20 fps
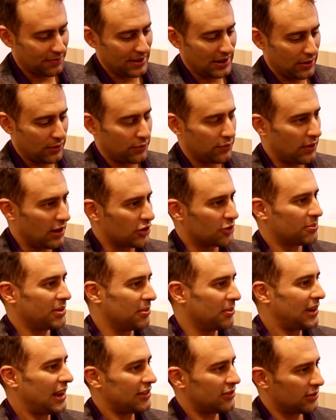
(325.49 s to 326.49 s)
you know, French
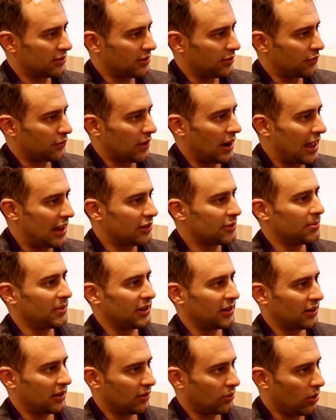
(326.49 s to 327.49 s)
people, not just in France,
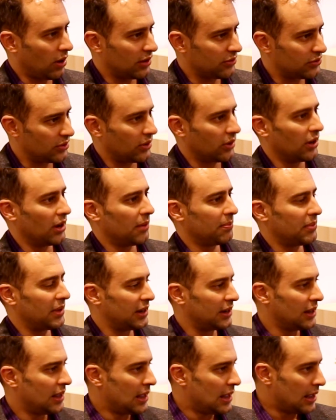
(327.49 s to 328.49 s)
but across Europe
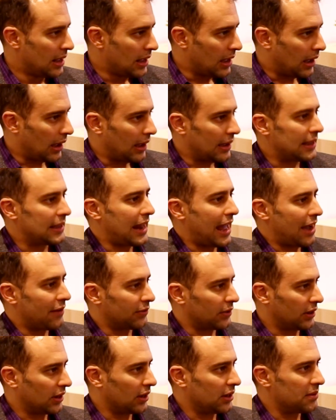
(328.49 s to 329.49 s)
and in
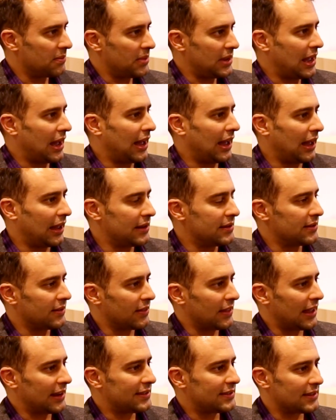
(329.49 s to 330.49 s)
Africa and beyond,
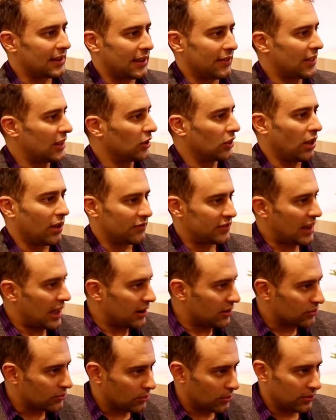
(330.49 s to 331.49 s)
that that love
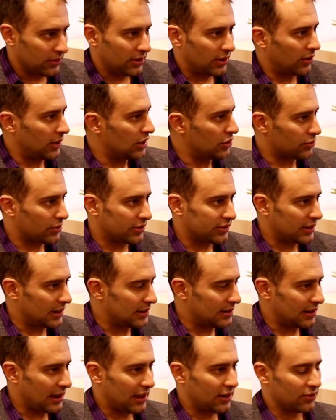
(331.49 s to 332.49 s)
dinosaurs, that are interested
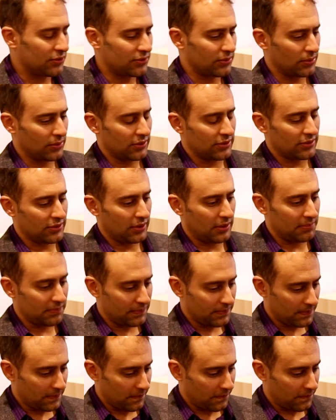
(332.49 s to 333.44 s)
in dinosaurs. So I'm